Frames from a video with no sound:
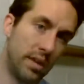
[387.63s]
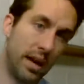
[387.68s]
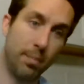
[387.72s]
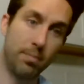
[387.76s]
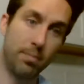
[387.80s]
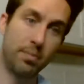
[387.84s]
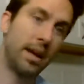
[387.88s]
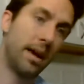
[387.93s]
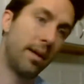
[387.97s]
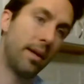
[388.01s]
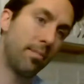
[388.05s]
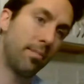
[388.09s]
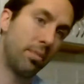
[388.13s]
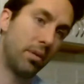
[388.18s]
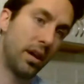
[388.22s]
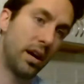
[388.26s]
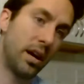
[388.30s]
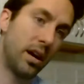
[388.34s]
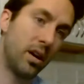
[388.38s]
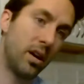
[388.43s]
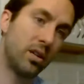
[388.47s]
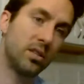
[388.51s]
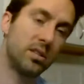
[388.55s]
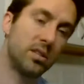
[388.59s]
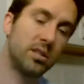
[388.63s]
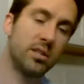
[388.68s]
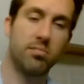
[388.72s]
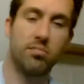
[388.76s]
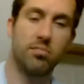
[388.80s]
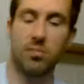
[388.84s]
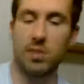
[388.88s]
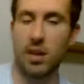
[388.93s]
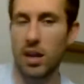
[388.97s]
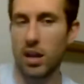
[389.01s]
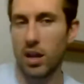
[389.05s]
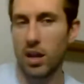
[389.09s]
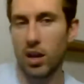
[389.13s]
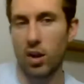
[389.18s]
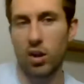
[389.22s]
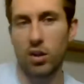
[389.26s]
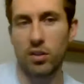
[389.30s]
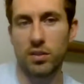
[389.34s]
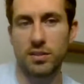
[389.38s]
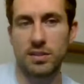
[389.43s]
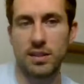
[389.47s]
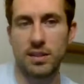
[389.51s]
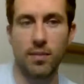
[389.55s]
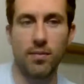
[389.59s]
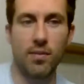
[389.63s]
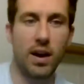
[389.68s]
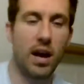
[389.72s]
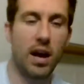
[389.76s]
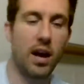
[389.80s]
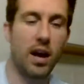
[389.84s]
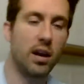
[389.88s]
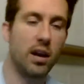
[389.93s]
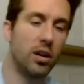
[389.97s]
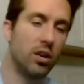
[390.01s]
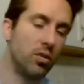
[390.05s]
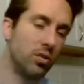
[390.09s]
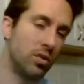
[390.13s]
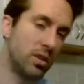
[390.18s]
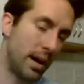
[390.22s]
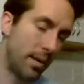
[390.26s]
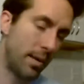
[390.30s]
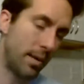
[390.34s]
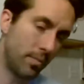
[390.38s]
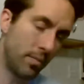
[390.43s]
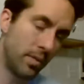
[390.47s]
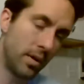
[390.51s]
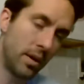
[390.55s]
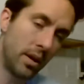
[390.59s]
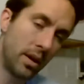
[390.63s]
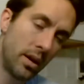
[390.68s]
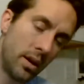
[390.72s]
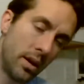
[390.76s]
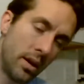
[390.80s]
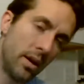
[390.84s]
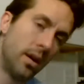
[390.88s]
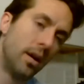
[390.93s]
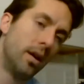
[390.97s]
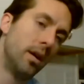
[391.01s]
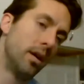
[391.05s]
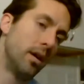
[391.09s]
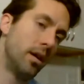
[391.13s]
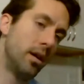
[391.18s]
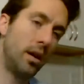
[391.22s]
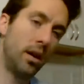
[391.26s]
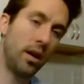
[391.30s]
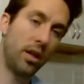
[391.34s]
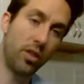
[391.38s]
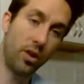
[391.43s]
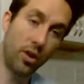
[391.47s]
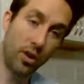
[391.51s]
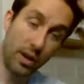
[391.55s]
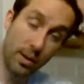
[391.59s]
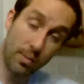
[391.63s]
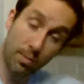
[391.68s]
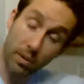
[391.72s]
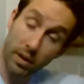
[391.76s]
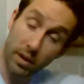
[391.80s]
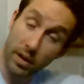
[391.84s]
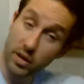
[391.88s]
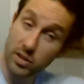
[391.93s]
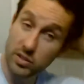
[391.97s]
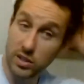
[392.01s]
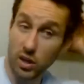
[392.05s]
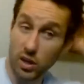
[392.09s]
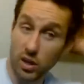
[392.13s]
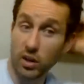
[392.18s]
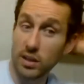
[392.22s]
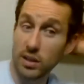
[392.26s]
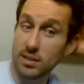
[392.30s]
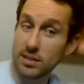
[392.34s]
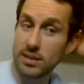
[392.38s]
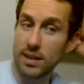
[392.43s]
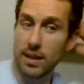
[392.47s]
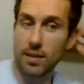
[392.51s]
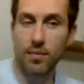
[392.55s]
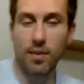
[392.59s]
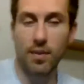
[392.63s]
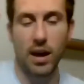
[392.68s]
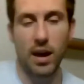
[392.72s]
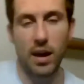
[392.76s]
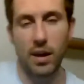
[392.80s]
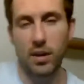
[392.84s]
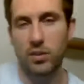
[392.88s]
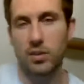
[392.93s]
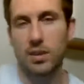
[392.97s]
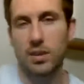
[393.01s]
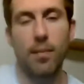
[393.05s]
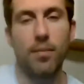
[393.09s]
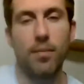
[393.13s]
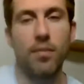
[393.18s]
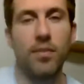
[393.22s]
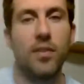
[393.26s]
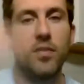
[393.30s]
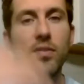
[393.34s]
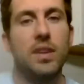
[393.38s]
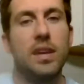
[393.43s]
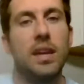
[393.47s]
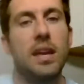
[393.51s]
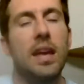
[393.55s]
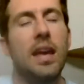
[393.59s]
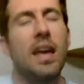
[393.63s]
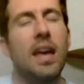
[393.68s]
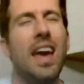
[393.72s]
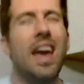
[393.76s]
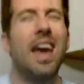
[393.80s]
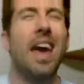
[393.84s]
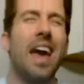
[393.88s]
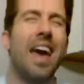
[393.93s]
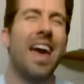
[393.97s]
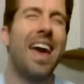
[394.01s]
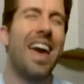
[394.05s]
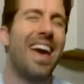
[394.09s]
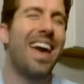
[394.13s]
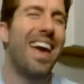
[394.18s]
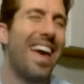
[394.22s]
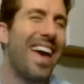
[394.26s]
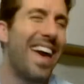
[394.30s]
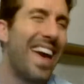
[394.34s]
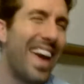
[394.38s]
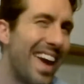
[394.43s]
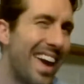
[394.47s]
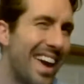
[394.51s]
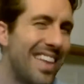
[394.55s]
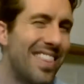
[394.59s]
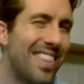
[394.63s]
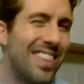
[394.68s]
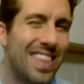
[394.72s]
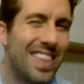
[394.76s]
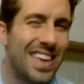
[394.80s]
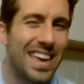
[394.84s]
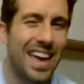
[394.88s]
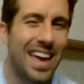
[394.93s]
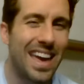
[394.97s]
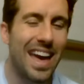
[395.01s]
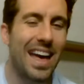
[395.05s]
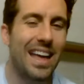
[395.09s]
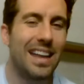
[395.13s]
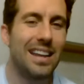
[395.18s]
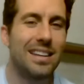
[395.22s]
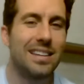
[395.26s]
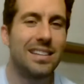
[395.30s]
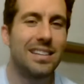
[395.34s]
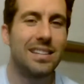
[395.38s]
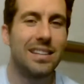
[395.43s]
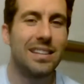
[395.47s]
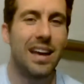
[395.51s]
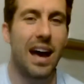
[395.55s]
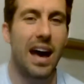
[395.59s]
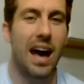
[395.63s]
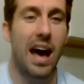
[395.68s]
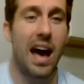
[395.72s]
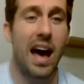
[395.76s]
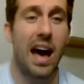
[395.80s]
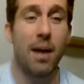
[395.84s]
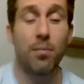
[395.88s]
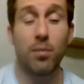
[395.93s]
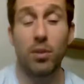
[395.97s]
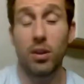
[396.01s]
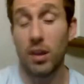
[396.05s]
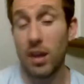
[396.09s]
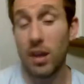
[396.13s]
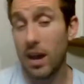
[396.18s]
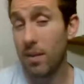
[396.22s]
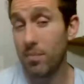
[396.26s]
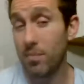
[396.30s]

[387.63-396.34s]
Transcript: top 10 players, they get all the same value. Top 30 players, they all get the same value. Top 50. In the end, I'm